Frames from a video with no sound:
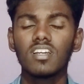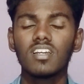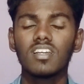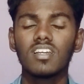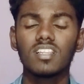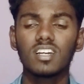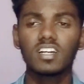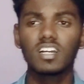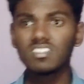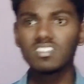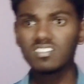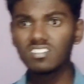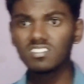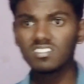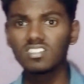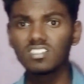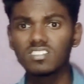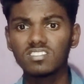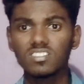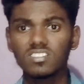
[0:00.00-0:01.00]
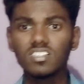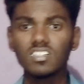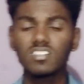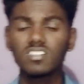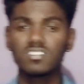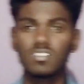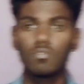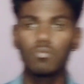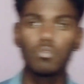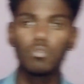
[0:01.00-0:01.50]
The consistency
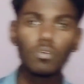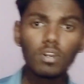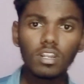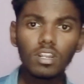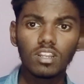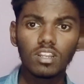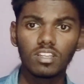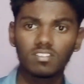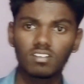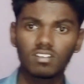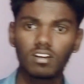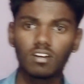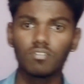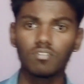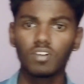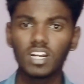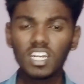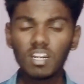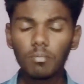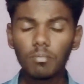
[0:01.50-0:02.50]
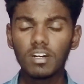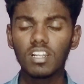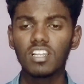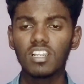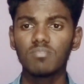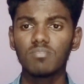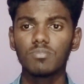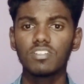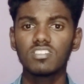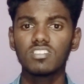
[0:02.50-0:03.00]
is a
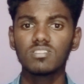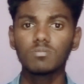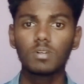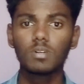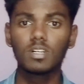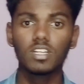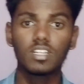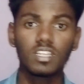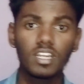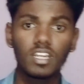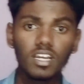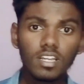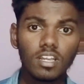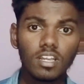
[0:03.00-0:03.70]
fundamental principle in